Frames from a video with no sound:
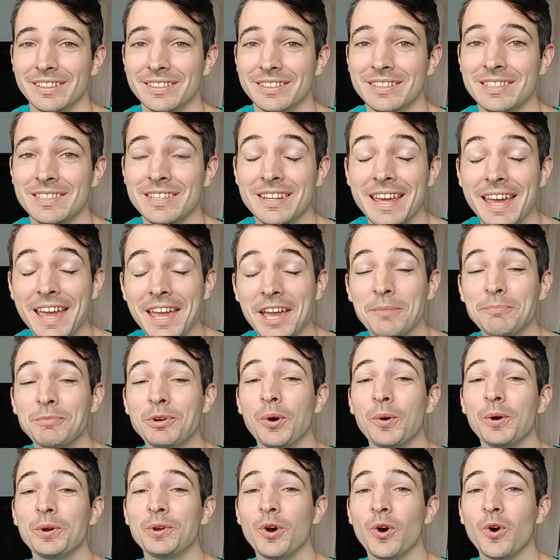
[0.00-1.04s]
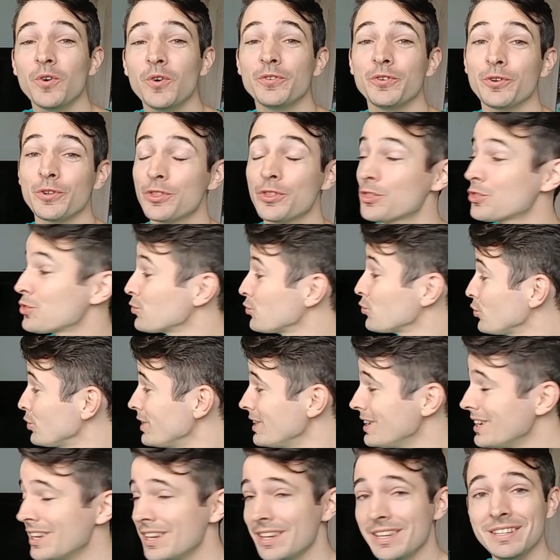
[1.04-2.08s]
Today I'm going over
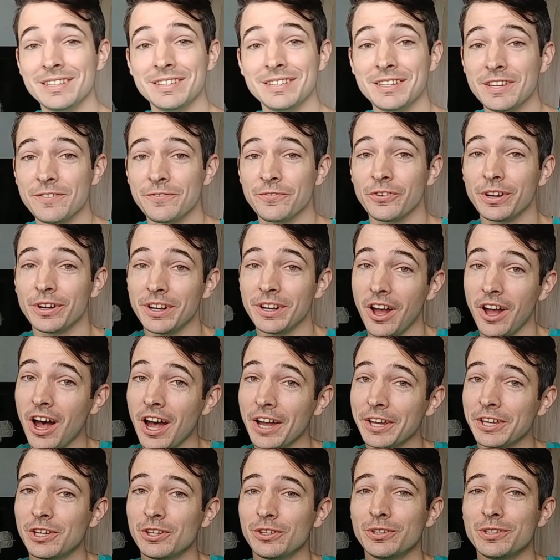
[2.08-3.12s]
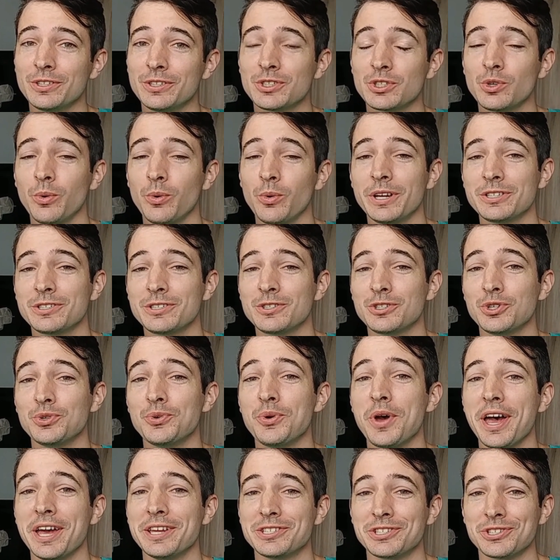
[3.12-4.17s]
three different Oculus Quest 2
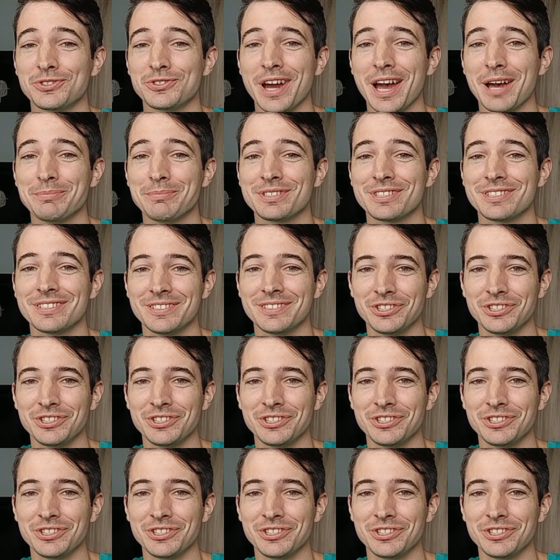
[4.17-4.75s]
head straps.